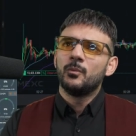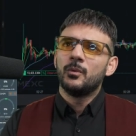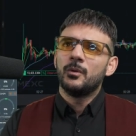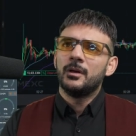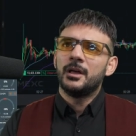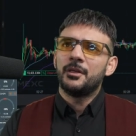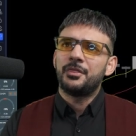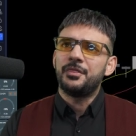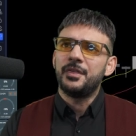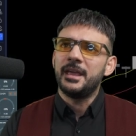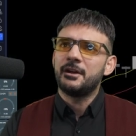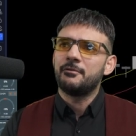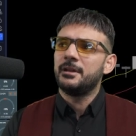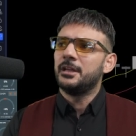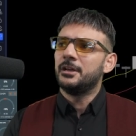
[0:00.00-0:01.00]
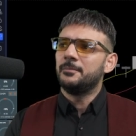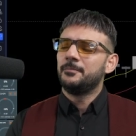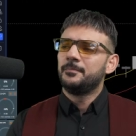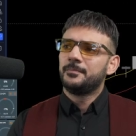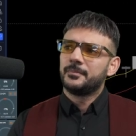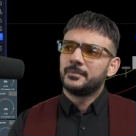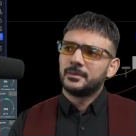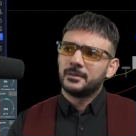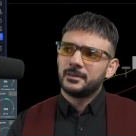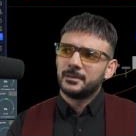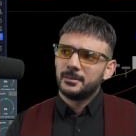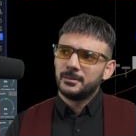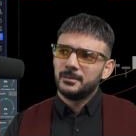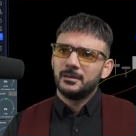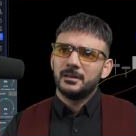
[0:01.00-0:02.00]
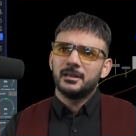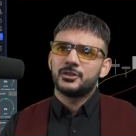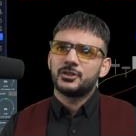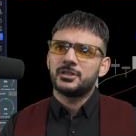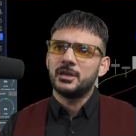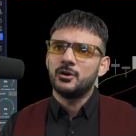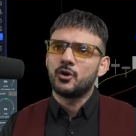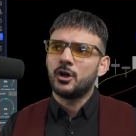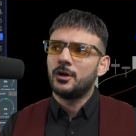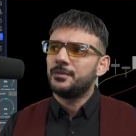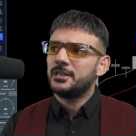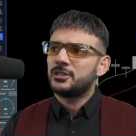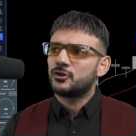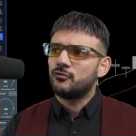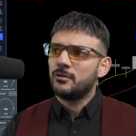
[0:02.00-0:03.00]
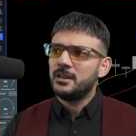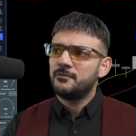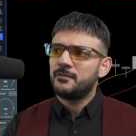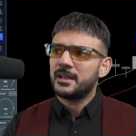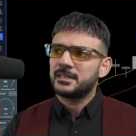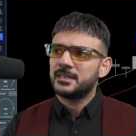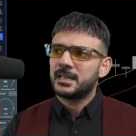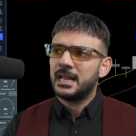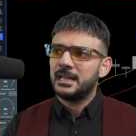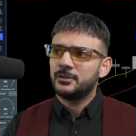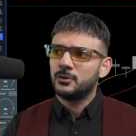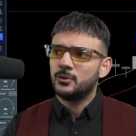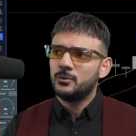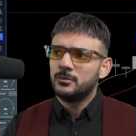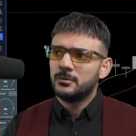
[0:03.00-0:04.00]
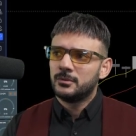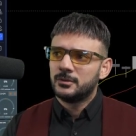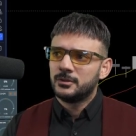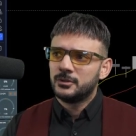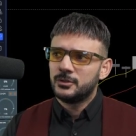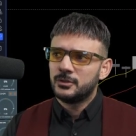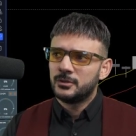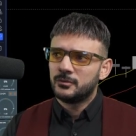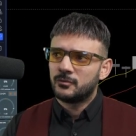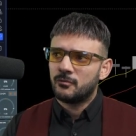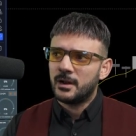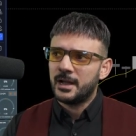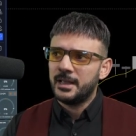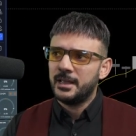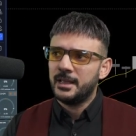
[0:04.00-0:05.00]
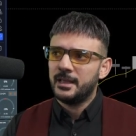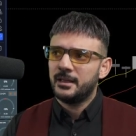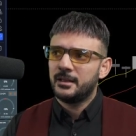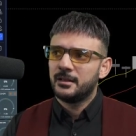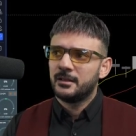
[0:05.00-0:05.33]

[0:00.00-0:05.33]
Ethereum Still got this green vector candle right here.